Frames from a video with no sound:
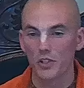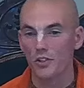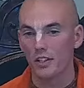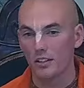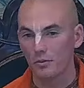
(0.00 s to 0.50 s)

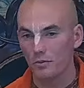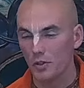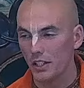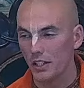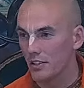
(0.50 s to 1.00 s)
preaching,
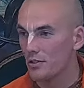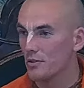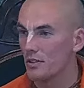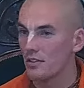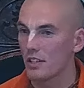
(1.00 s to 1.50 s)
related
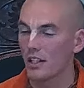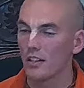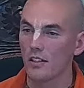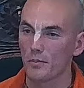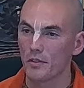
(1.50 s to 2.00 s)
to the
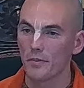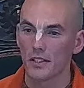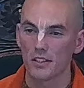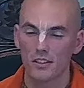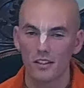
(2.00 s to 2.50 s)
sankirtan
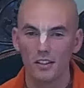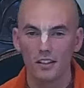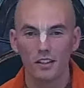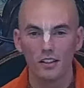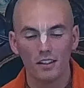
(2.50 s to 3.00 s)
movement.
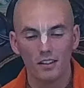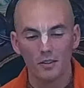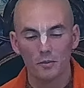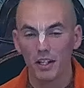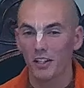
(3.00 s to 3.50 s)

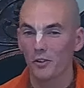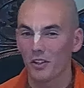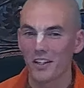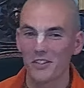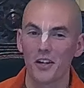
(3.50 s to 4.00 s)
I can
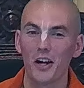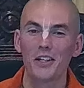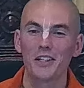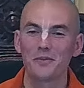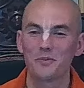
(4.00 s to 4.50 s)
organize a
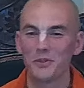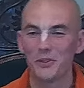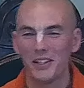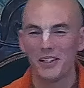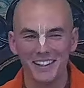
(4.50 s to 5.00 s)
harinam,
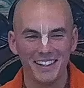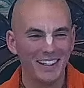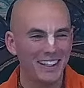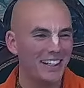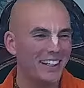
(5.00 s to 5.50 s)
or
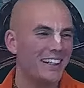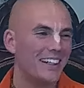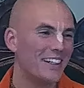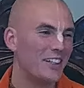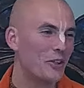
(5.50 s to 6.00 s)

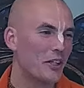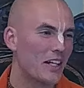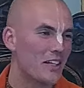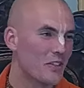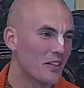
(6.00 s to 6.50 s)

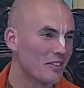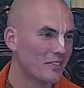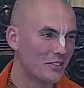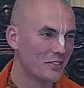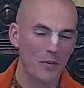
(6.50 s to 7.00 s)
organize
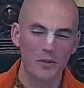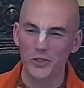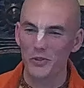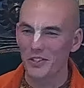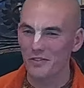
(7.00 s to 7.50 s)
an
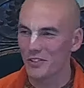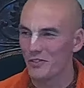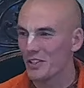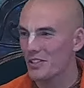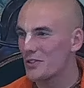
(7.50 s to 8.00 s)
opportunity for
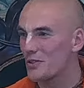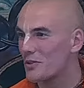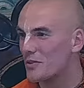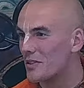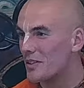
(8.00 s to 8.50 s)
devotees
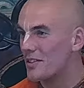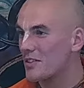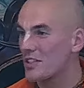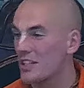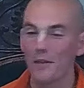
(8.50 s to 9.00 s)
to
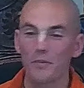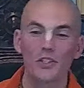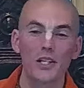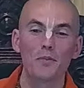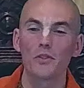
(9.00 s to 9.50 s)
set
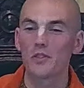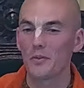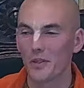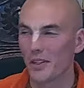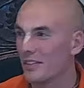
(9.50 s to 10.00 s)
up a table
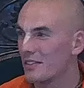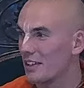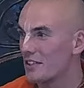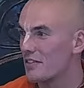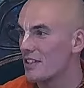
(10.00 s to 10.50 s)
somewhere
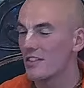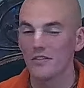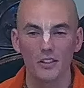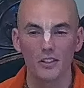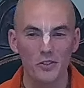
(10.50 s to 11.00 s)
at the
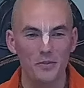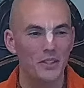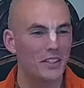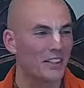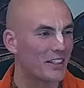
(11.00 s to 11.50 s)
festival or
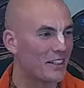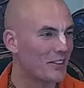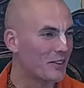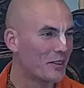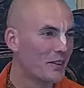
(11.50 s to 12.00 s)
something like that,